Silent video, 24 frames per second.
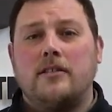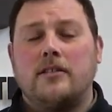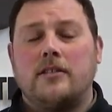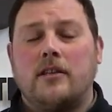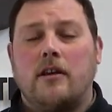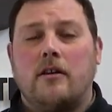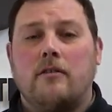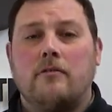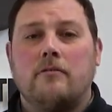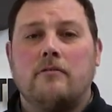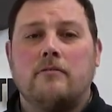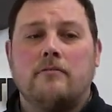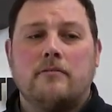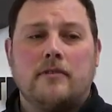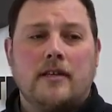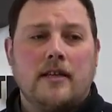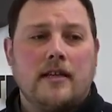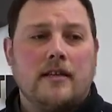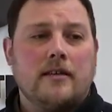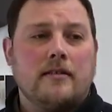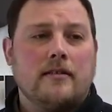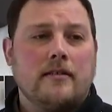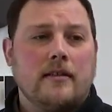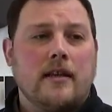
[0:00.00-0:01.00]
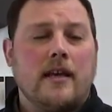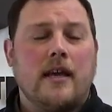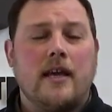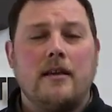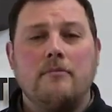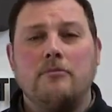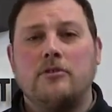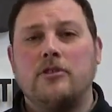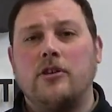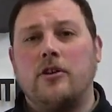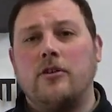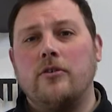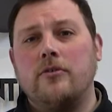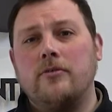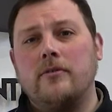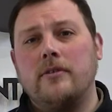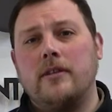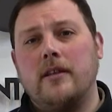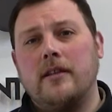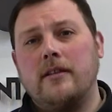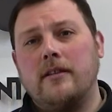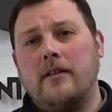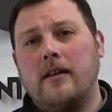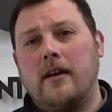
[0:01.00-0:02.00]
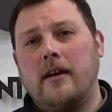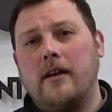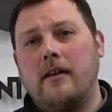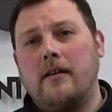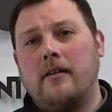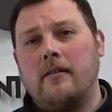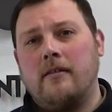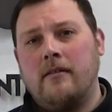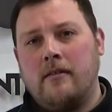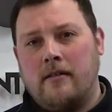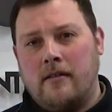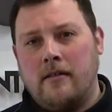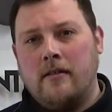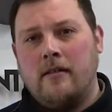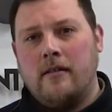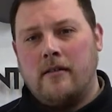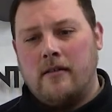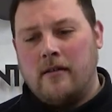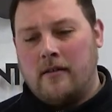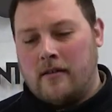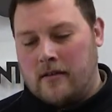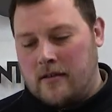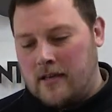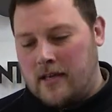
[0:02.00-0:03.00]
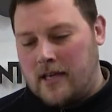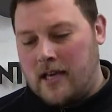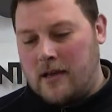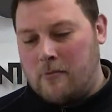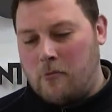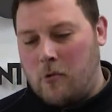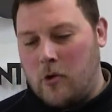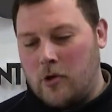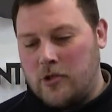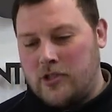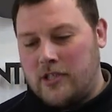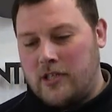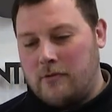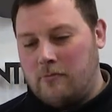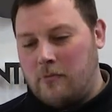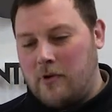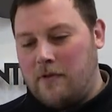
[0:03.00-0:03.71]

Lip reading: So yeah, keep tuned and keep watching.